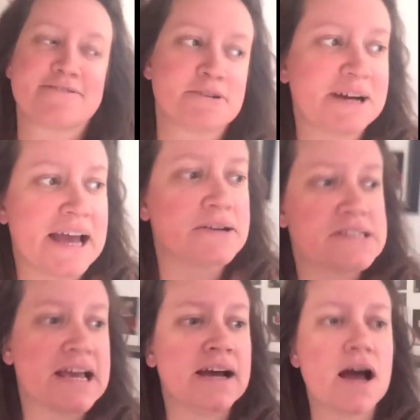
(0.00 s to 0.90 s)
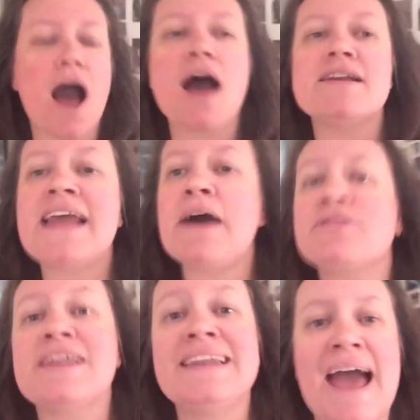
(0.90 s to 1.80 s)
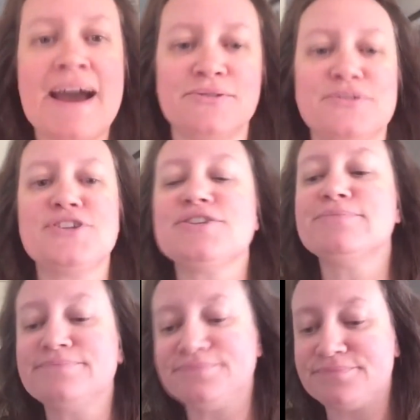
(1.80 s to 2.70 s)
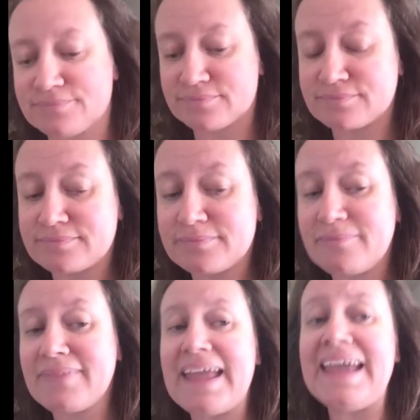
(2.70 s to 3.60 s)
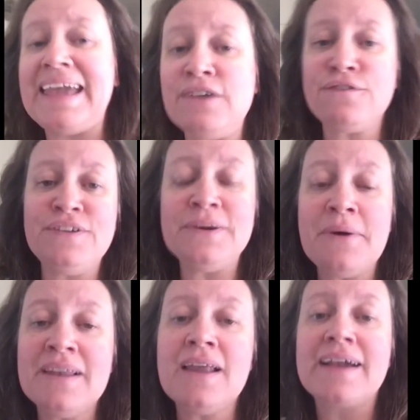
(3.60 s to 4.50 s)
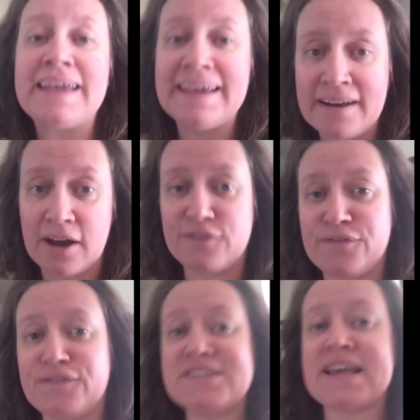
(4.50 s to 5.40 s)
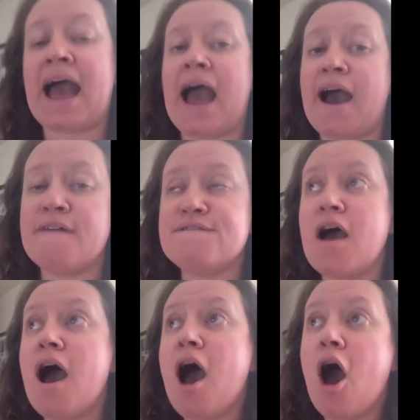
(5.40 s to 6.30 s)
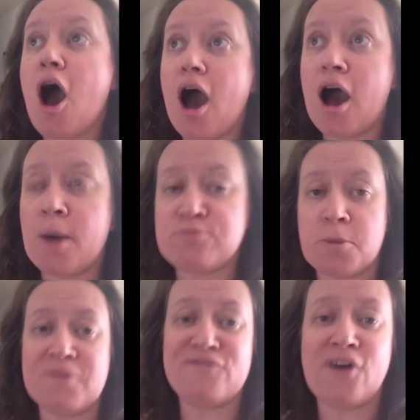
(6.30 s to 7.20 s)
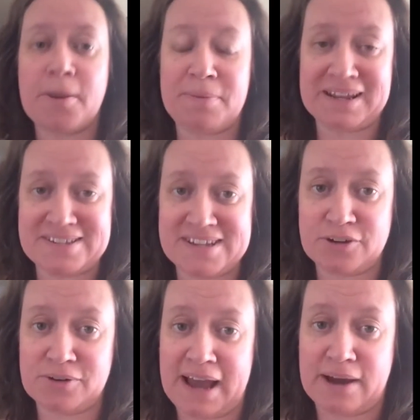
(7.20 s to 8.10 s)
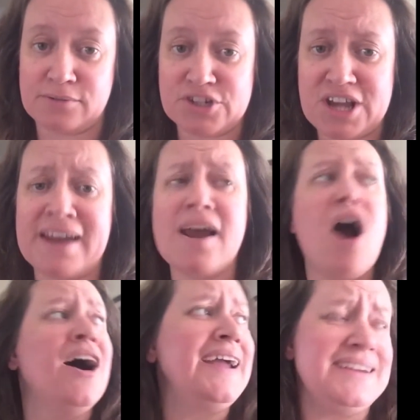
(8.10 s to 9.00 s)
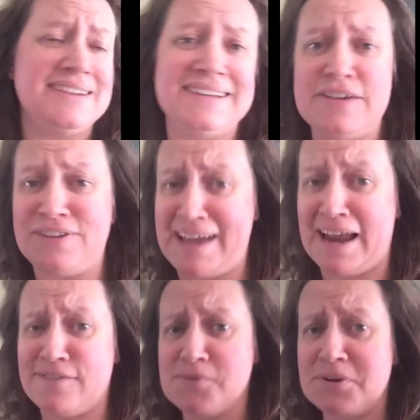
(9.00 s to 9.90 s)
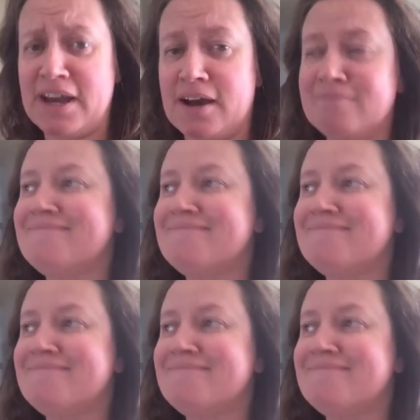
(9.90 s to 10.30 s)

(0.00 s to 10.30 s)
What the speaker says: through my house here. Now, the lounge. If you are lucky enough to have a proper fireplace in your lounge, and I live in California,